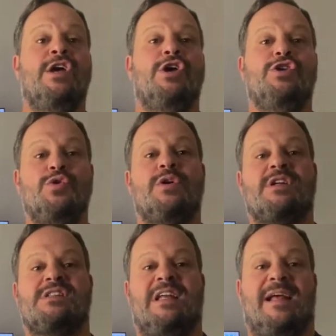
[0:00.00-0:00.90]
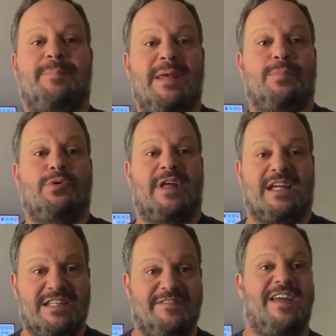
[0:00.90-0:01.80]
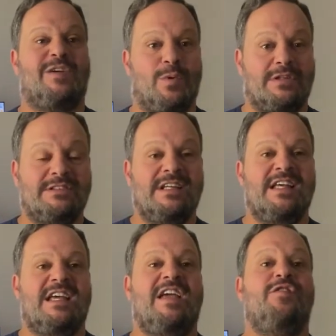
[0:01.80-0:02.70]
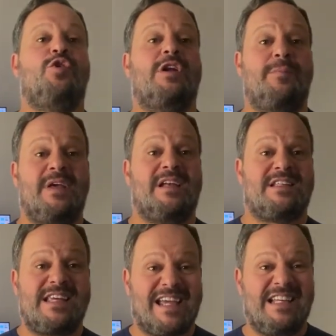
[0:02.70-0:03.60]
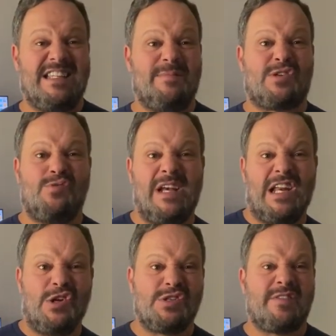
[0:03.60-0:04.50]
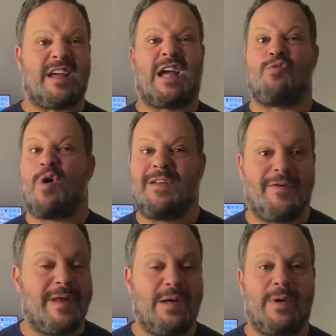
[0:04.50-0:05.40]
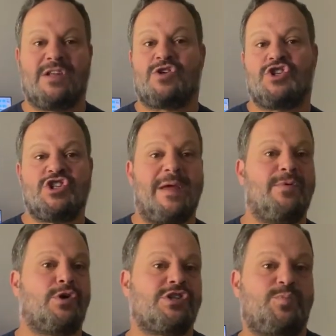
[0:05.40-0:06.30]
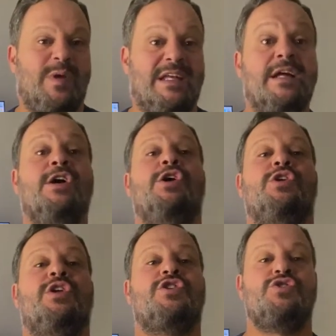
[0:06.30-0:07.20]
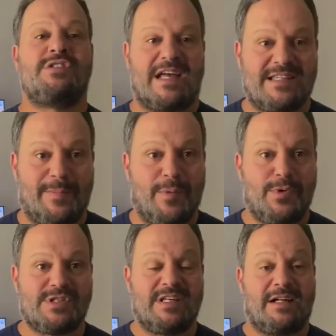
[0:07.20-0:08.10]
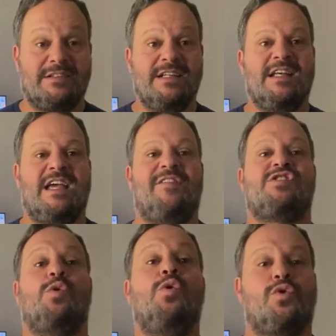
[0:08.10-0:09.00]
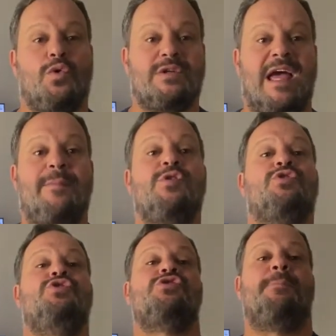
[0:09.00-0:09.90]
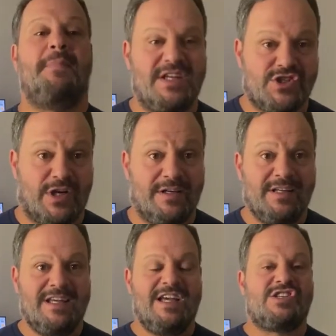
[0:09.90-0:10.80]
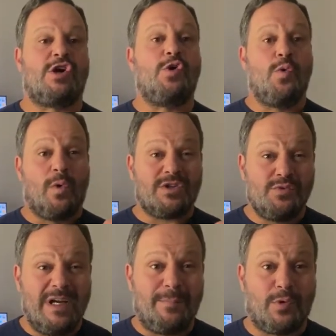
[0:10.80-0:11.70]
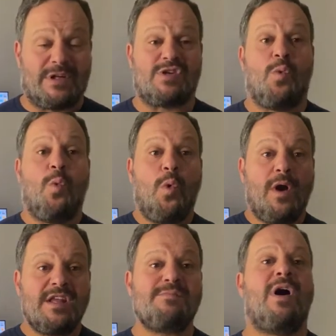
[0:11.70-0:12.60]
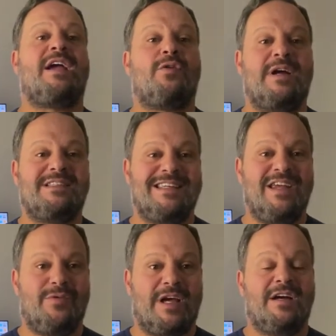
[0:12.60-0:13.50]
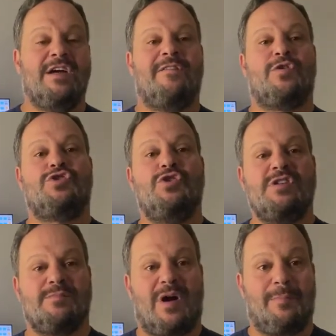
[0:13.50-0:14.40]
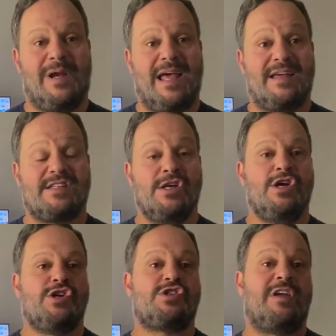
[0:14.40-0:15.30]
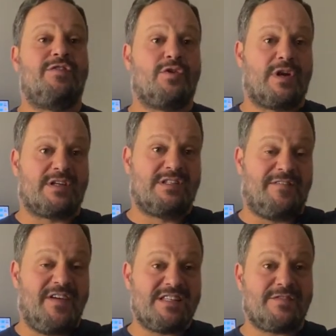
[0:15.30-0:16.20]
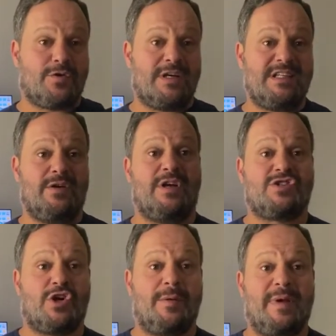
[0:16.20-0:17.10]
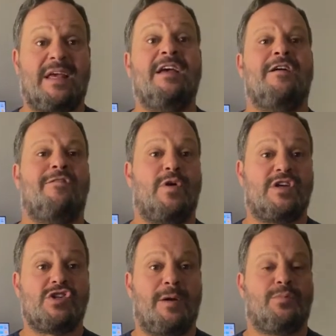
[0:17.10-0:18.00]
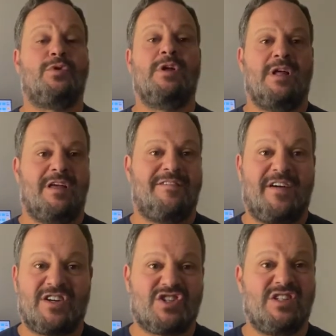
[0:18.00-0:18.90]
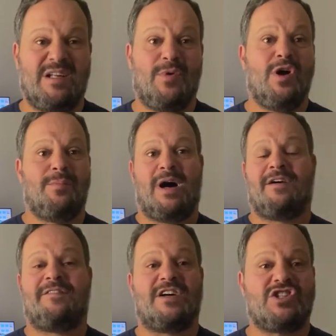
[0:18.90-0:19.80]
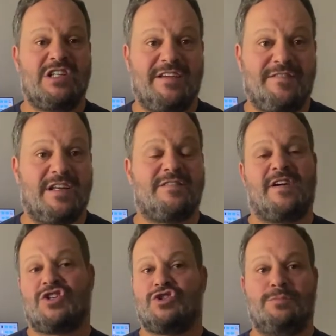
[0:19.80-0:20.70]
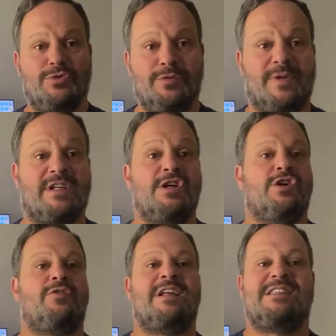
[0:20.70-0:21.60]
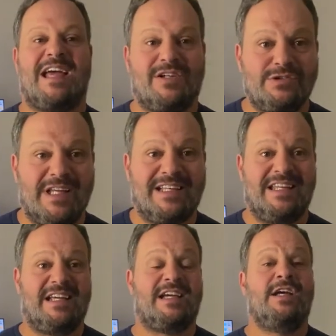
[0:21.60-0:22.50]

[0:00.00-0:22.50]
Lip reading: you're going to select people that can defend well. If you're going to be an attacking team that's really elusive, that can run from anywhere and got shape and got speed, you're going to choose that type of personnel. If it's an all-court game, you'll choose a mixture. So what's really important is, what is my criteria for choosing my players? So if you've got a defensive criteria, it's got to be, for example, functionally mobile, functionally fit, functional movement, great tackle technique,